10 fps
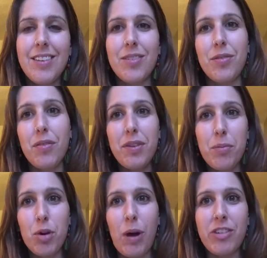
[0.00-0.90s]
So if you have any
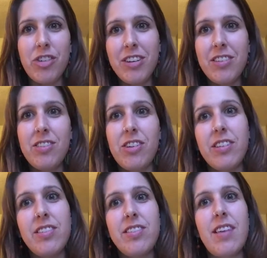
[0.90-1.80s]
more questions,
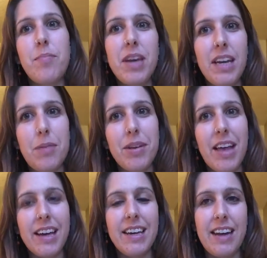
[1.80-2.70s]
just send me an email
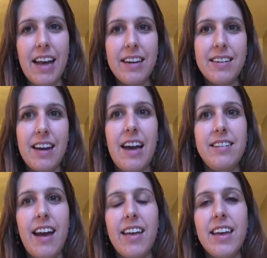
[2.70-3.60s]
at
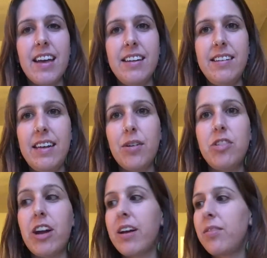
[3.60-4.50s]
connect@taliaND or
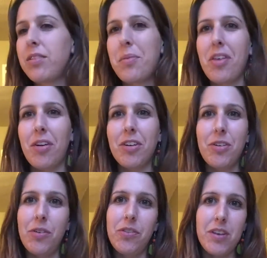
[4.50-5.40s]
check out some of the
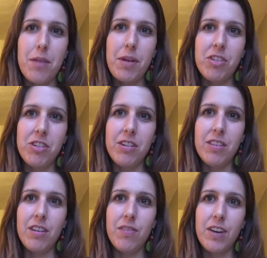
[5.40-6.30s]
articles that I mentioned in this